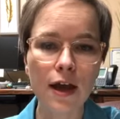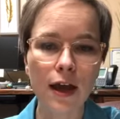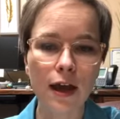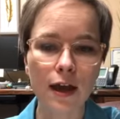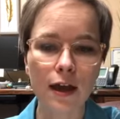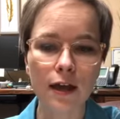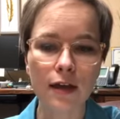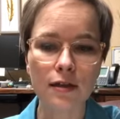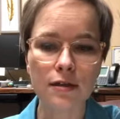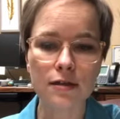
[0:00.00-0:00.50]

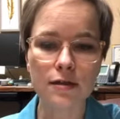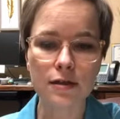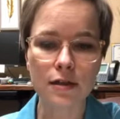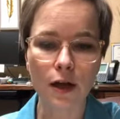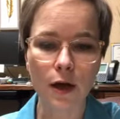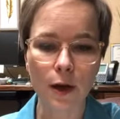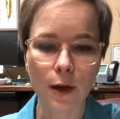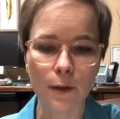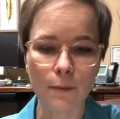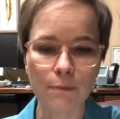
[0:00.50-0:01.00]
And
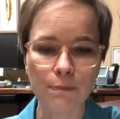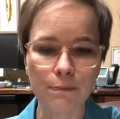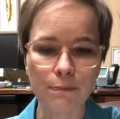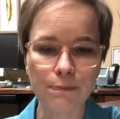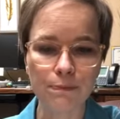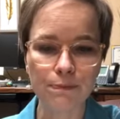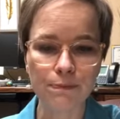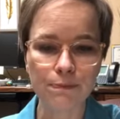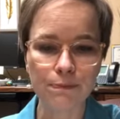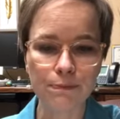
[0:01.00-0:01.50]

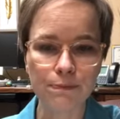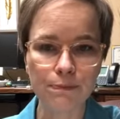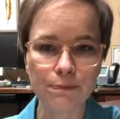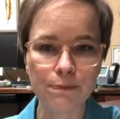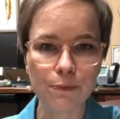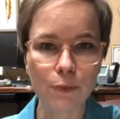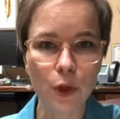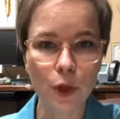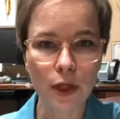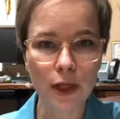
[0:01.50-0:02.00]

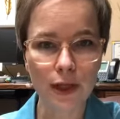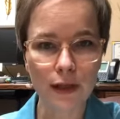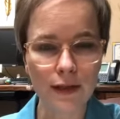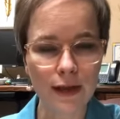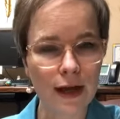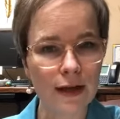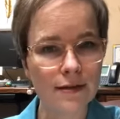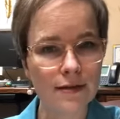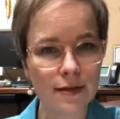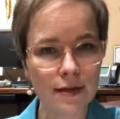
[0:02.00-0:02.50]
putting
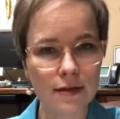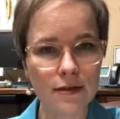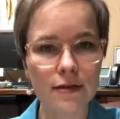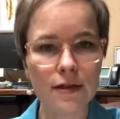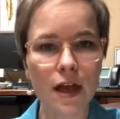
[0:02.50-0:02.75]
Alaskans'